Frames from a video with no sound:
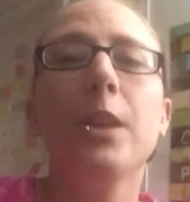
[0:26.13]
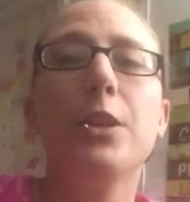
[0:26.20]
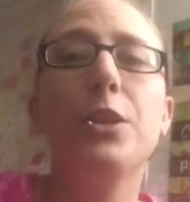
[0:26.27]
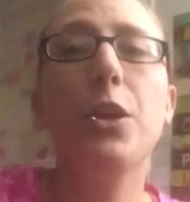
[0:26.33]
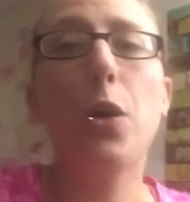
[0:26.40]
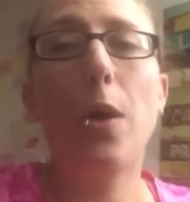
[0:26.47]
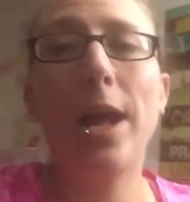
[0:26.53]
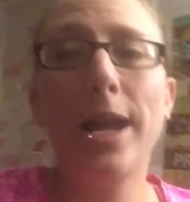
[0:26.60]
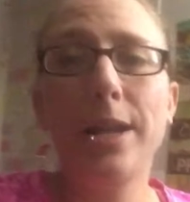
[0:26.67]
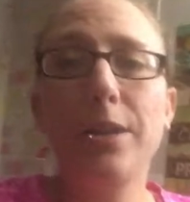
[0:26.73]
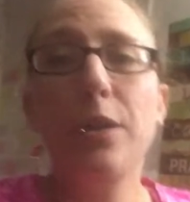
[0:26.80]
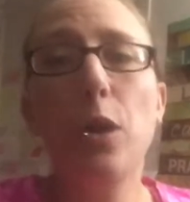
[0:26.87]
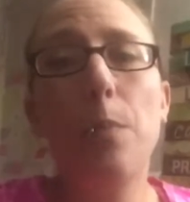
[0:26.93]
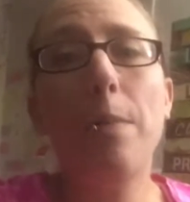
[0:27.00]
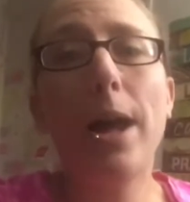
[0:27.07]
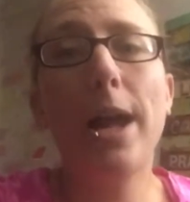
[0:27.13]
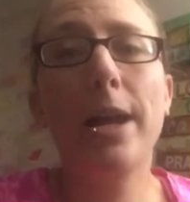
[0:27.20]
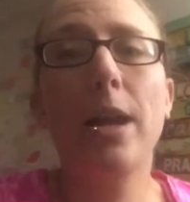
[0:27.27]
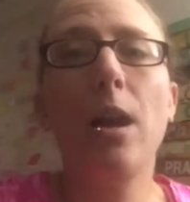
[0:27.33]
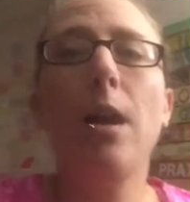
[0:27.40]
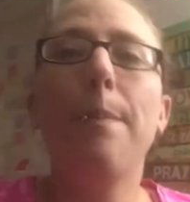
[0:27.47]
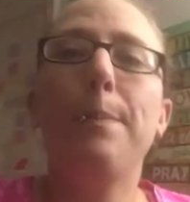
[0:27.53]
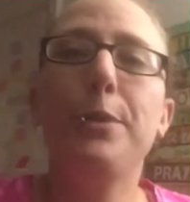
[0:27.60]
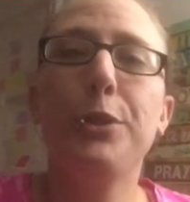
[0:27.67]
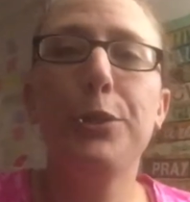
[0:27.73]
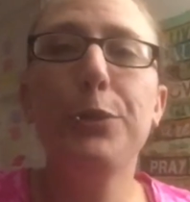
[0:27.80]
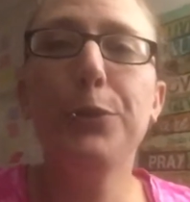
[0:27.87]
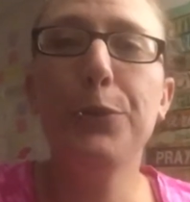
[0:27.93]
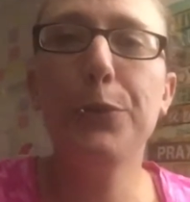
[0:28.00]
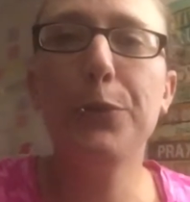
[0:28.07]
So I had to go back up
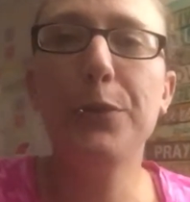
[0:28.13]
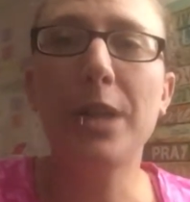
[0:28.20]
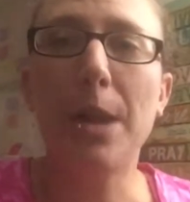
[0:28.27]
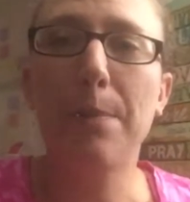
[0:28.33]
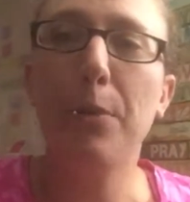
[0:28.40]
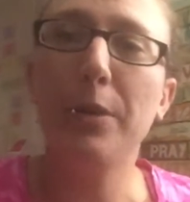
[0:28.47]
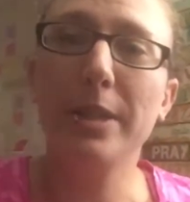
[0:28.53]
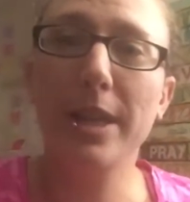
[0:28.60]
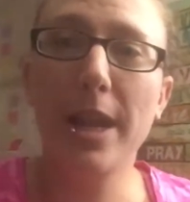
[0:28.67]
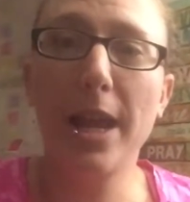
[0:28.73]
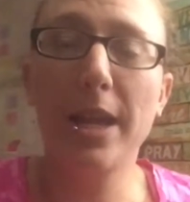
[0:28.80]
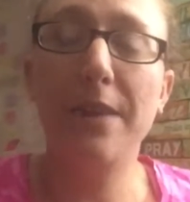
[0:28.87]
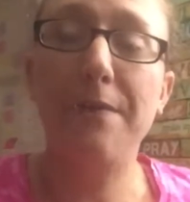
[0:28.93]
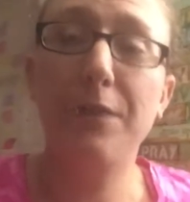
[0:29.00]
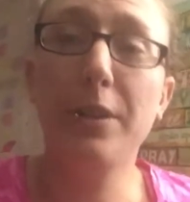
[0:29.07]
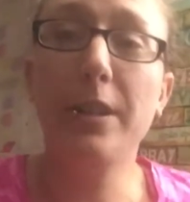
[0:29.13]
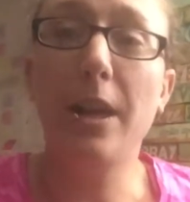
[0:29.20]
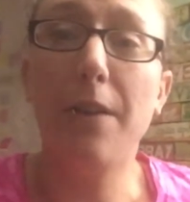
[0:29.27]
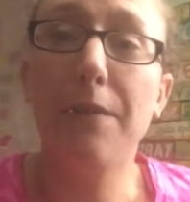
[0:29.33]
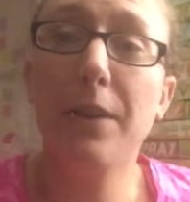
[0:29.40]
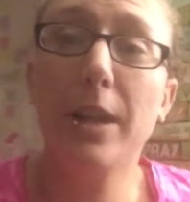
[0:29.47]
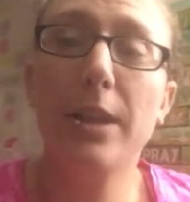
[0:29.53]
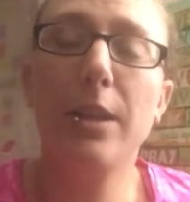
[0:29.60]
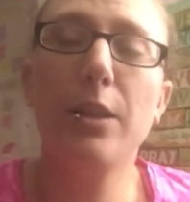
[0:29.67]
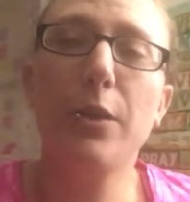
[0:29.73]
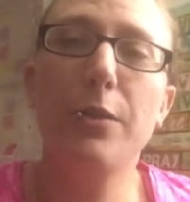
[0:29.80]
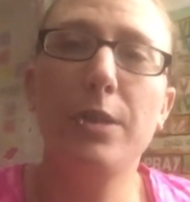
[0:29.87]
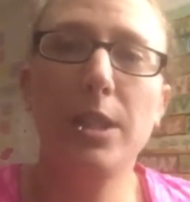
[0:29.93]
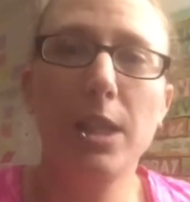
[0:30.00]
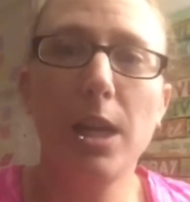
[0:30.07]
to Temple today in Philadelphia. I had to
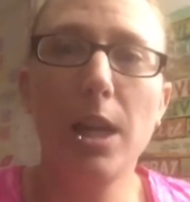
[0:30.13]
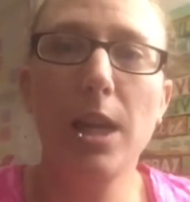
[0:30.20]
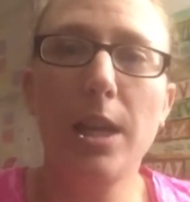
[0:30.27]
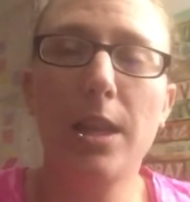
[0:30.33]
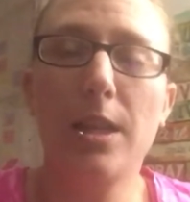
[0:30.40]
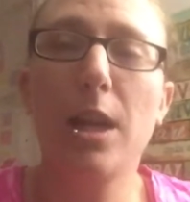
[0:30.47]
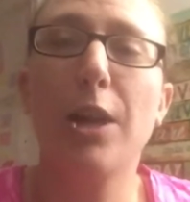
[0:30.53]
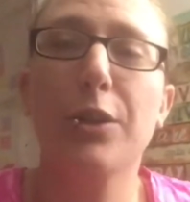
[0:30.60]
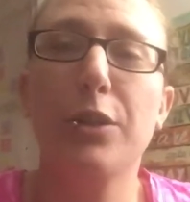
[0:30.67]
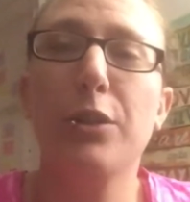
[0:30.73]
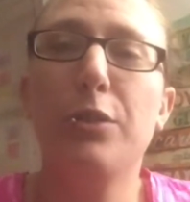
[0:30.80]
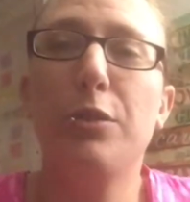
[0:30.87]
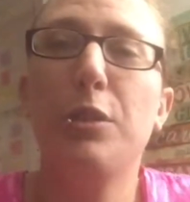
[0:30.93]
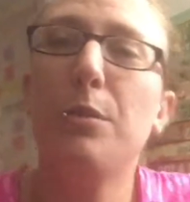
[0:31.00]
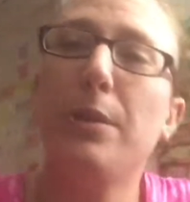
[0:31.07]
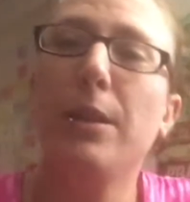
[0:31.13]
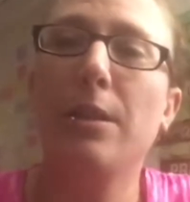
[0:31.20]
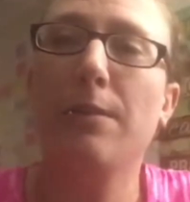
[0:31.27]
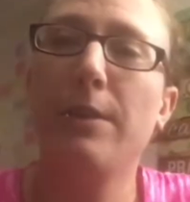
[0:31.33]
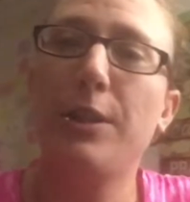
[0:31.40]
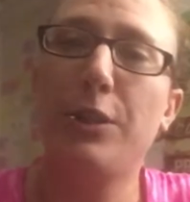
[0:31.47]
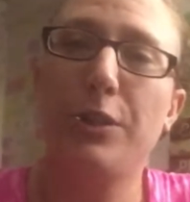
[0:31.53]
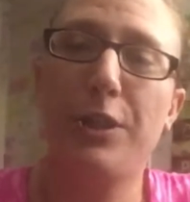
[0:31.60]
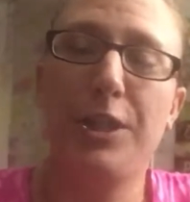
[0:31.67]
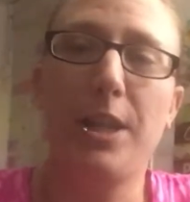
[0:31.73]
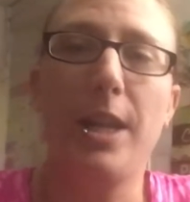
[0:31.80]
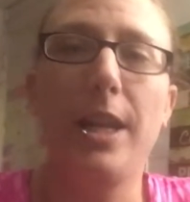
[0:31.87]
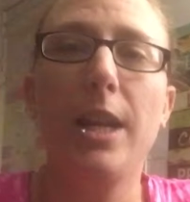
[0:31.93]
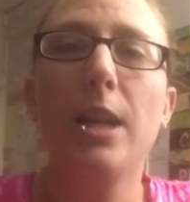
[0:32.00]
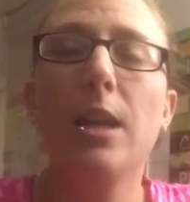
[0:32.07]
go see the doctor who's doing the research
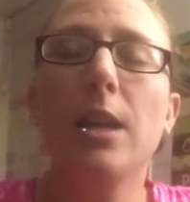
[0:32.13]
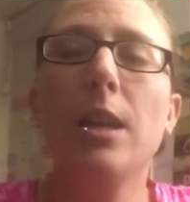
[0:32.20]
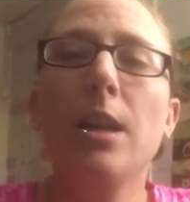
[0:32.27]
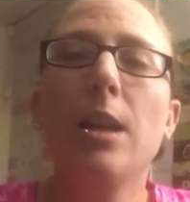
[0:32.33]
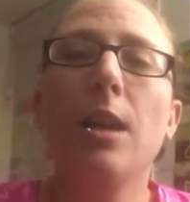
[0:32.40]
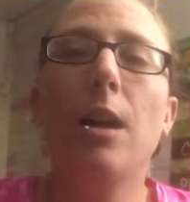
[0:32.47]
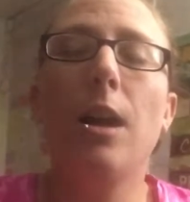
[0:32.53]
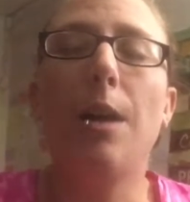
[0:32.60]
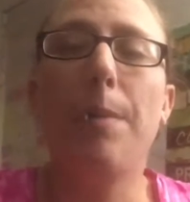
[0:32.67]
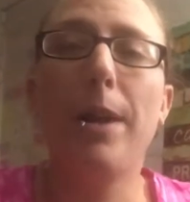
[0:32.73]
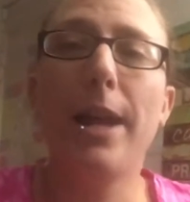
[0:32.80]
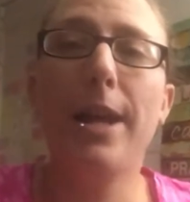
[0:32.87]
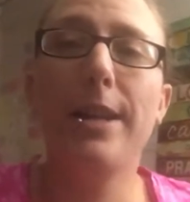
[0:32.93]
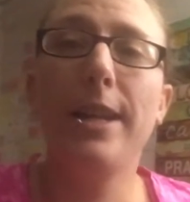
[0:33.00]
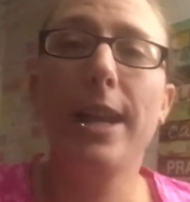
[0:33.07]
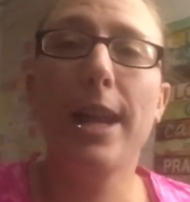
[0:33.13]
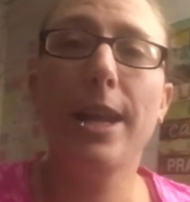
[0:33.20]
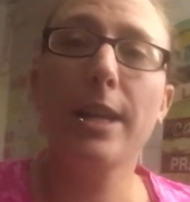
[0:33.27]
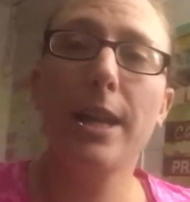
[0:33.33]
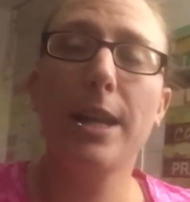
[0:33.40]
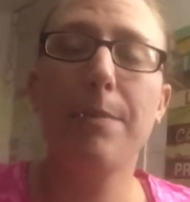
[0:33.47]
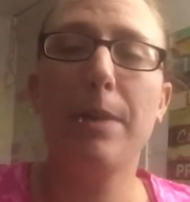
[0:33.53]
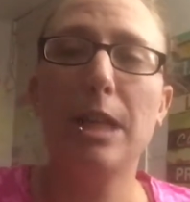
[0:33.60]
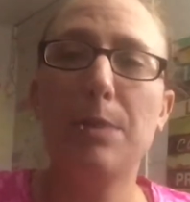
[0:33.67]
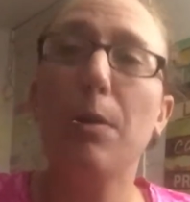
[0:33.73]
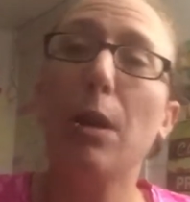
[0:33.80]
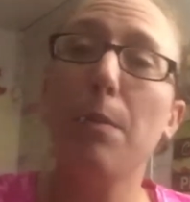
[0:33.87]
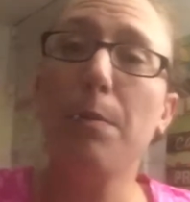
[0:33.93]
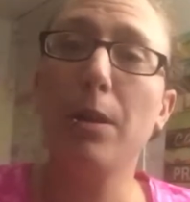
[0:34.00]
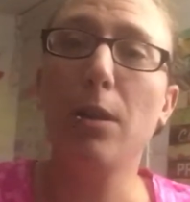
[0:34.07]
study. I had to hand in my
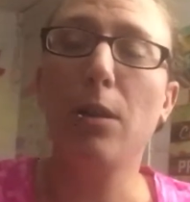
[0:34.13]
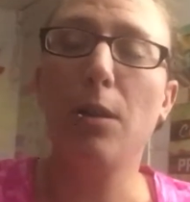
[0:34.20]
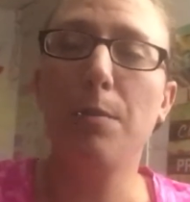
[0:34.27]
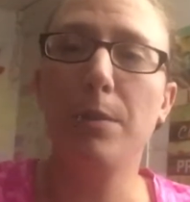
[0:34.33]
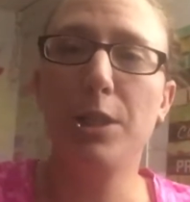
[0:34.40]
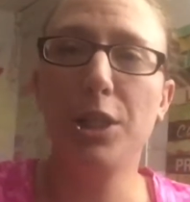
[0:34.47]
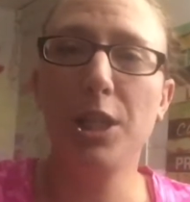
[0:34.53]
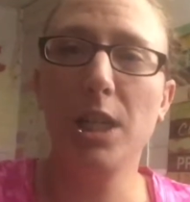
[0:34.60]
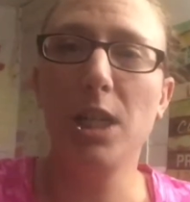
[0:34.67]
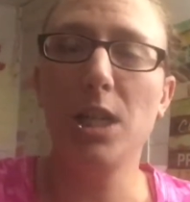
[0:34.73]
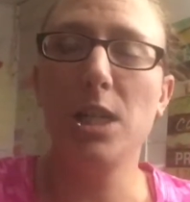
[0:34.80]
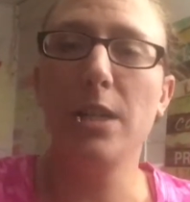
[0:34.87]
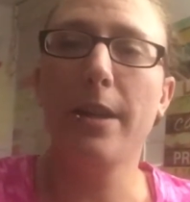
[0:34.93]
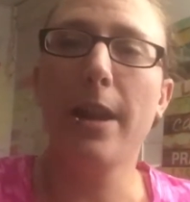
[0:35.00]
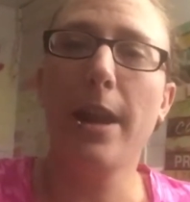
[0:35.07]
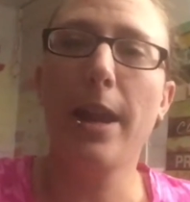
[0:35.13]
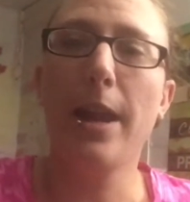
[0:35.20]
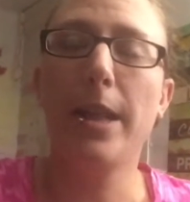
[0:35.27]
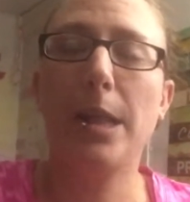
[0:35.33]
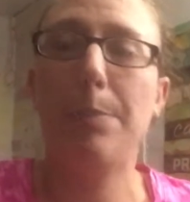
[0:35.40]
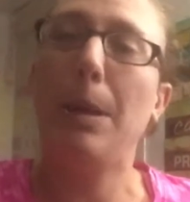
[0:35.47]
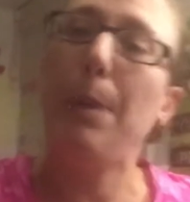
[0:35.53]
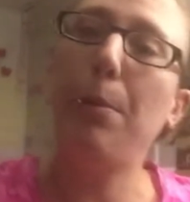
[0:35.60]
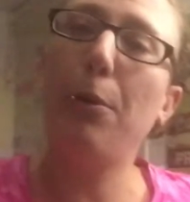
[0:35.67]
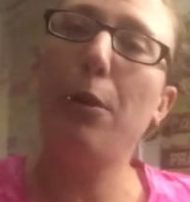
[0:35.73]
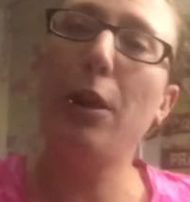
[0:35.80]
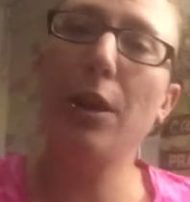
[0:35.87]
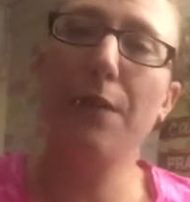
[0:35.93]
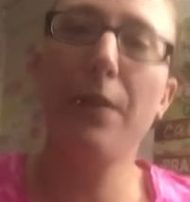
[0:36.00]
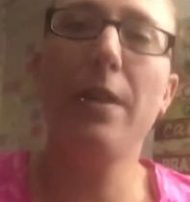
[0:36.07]
Smart Pill machine and the
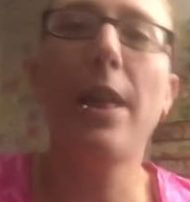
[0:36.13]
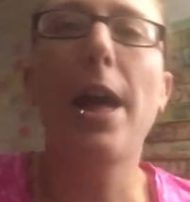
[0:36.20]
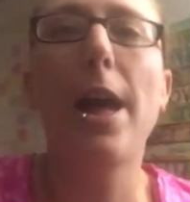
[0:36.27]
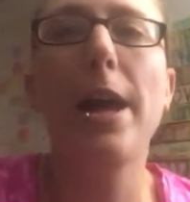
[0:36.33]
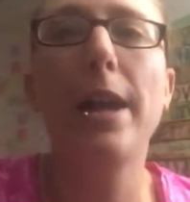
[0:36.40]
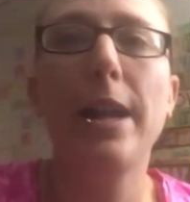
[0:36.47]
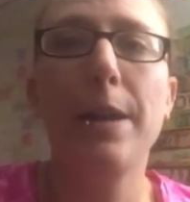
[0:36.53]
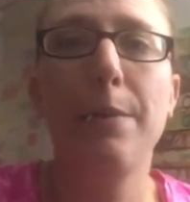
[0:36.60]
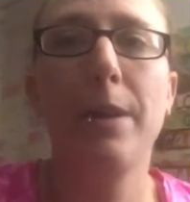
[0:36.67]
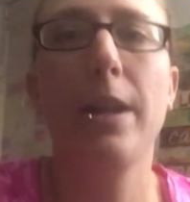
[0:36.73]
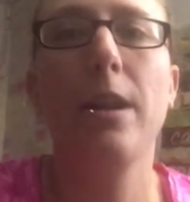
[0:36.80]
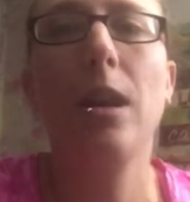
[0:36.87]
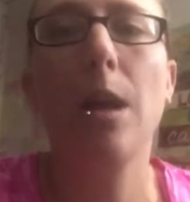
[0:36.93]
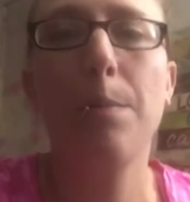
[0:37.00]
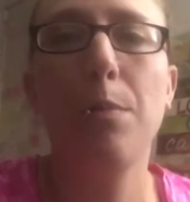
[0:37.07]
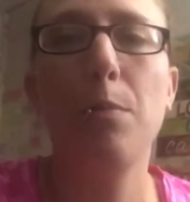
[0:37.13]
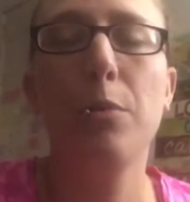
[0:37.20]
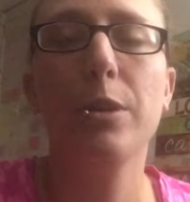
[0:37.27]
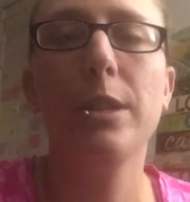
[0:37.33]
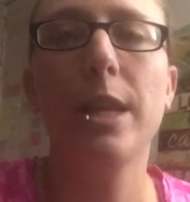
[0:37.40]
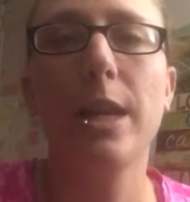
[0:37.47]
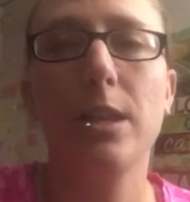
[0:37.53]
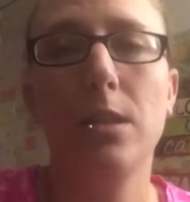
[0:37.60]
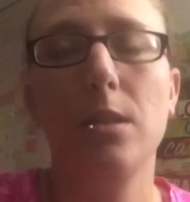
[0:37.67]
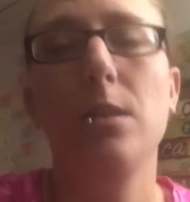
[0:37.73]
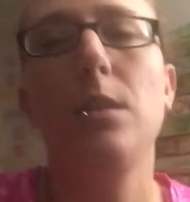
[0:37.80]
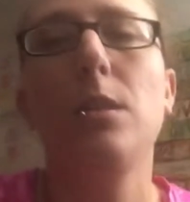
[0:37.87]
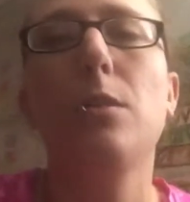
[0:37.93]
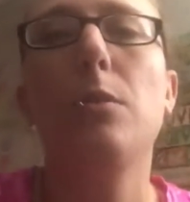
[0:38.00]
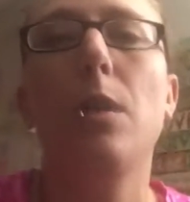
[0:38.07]
paperwork for that, and we had a couple more tests
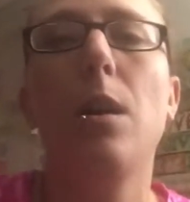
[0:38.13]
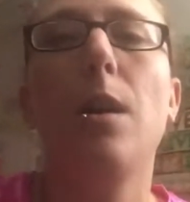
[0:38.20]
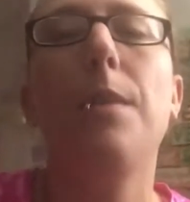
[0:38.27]
to do.